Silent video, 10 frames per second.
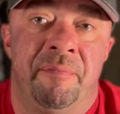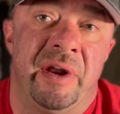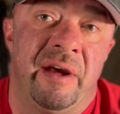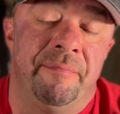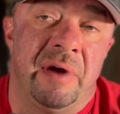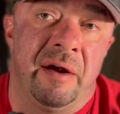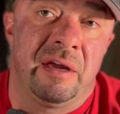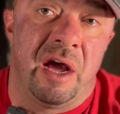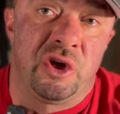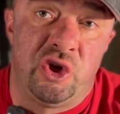But
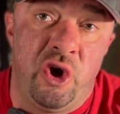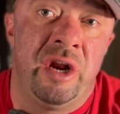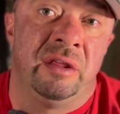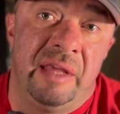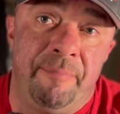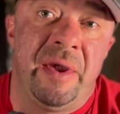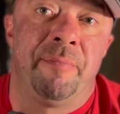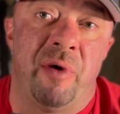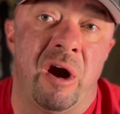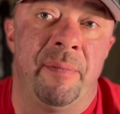a good
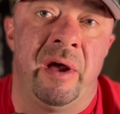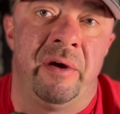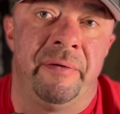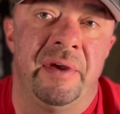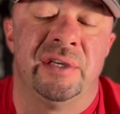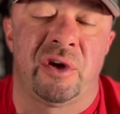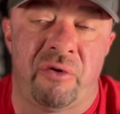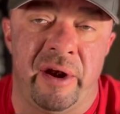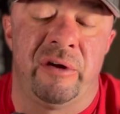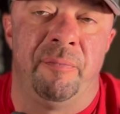Olympic barbell is a
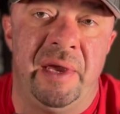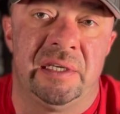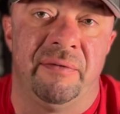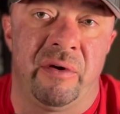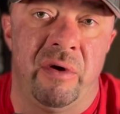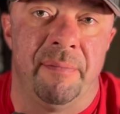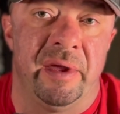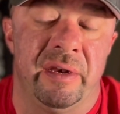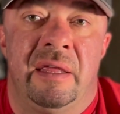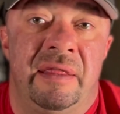critical piece of
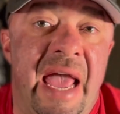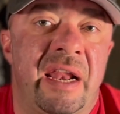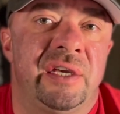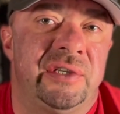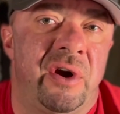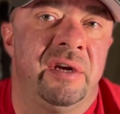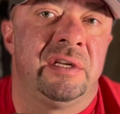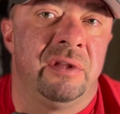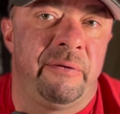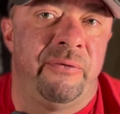equipment. Then I started to
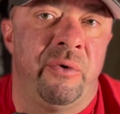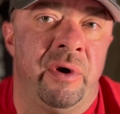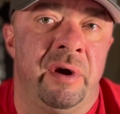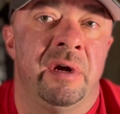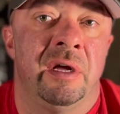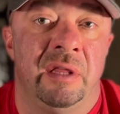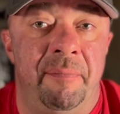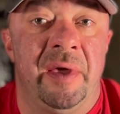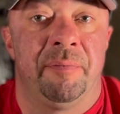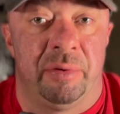look for
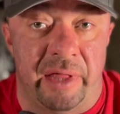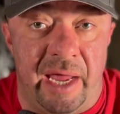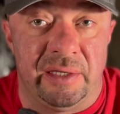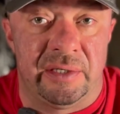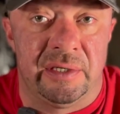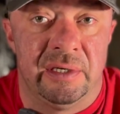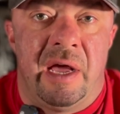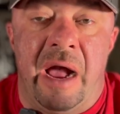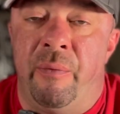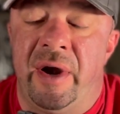Olympic plates.
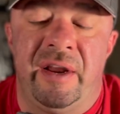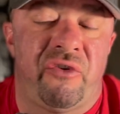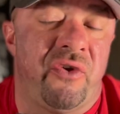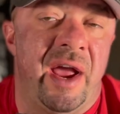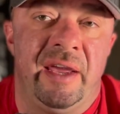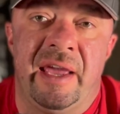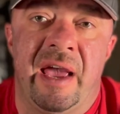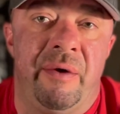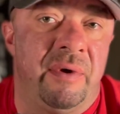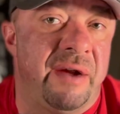I wanted to try and
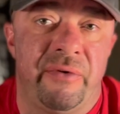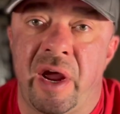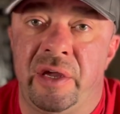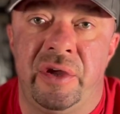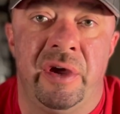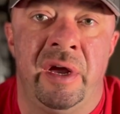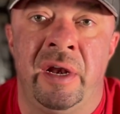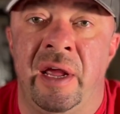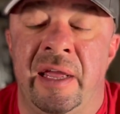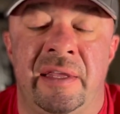get whatever I
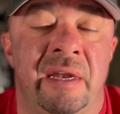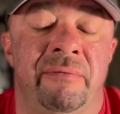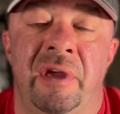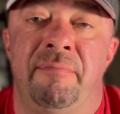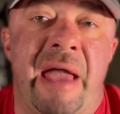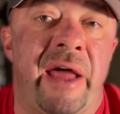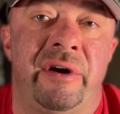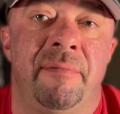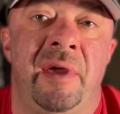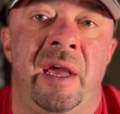could. It didn't really matter
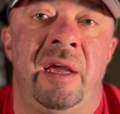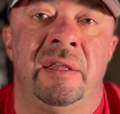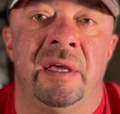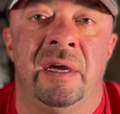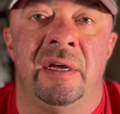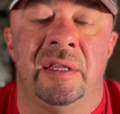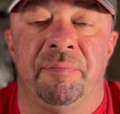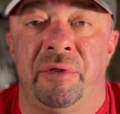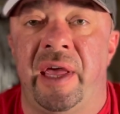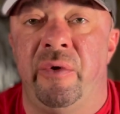to me, the
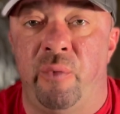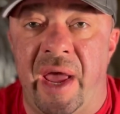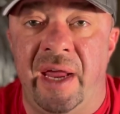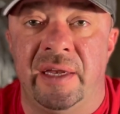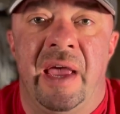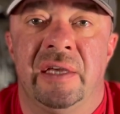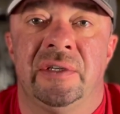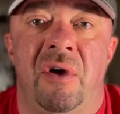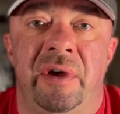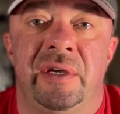plate weight, as
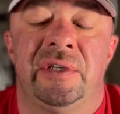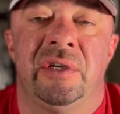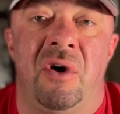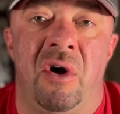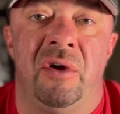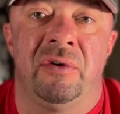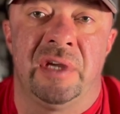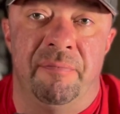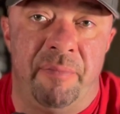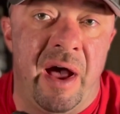long as all
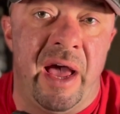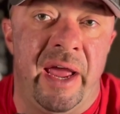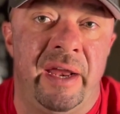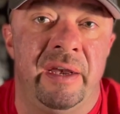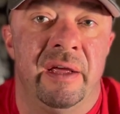combined,